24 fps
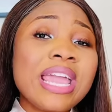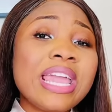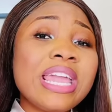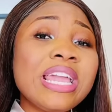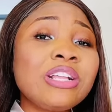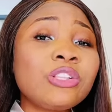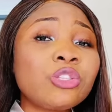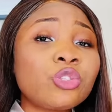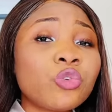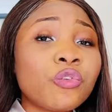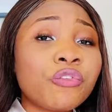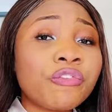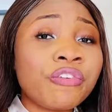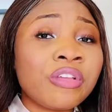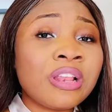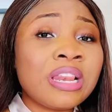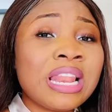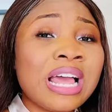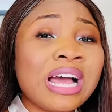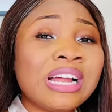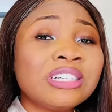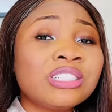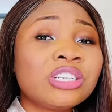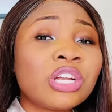into
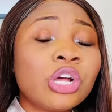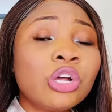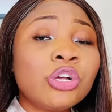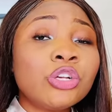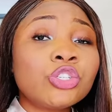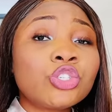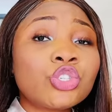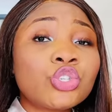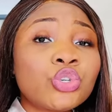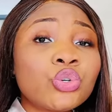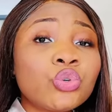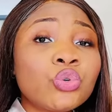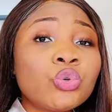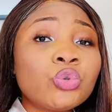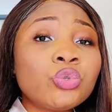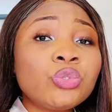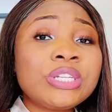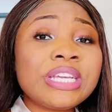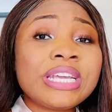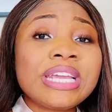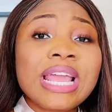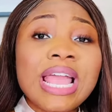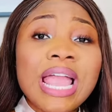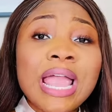Finland through
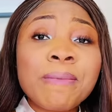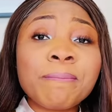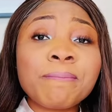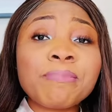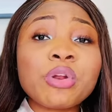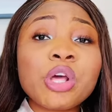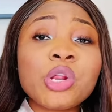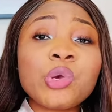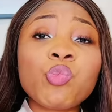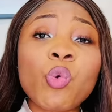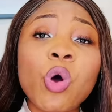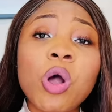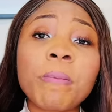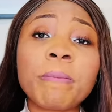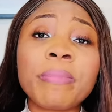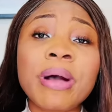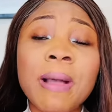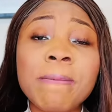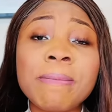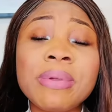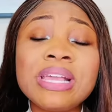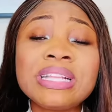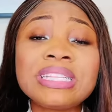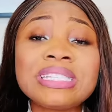the employed work
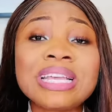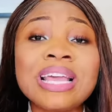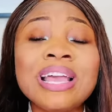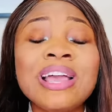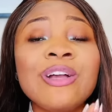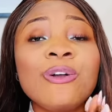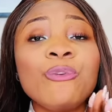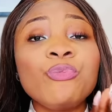permit,